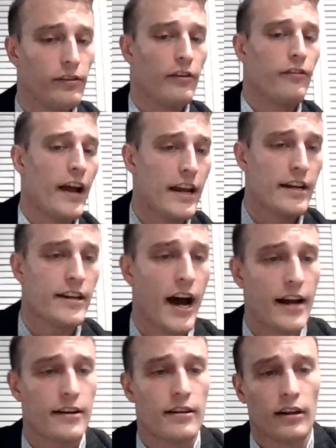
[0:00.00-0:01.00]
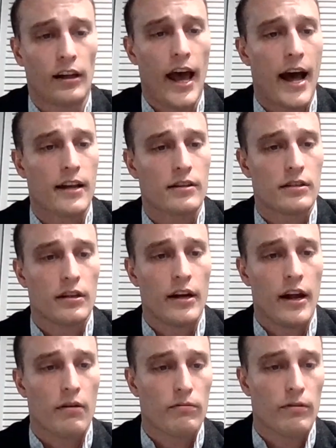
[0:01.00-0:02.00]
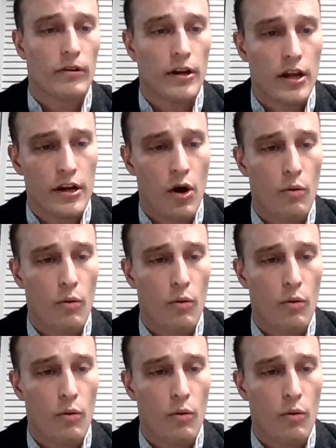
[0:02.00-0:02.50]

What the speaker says: fight and die to the last. No